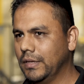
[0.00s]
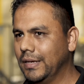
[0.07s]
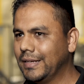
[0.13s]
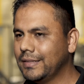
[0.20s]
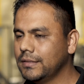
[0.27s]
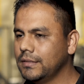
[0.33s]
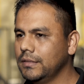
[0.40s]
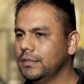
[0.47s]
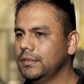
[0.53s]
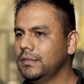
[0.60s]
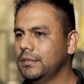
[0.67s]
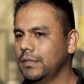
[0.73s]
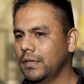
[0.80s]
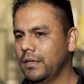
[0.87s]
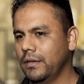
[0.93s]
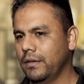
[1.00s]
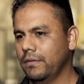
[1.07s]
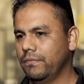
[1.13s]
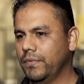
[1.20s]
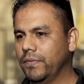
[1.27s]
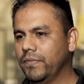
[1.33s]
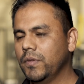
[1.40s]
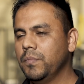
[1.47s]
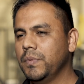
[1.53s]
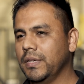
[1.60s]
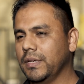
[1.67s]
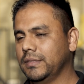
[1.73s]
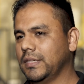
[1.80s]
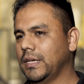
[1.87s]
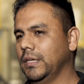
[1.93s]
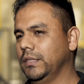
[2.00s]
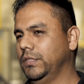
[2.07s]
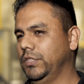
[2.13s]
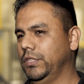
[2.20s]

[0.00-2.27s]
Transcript: exceeds 15 psi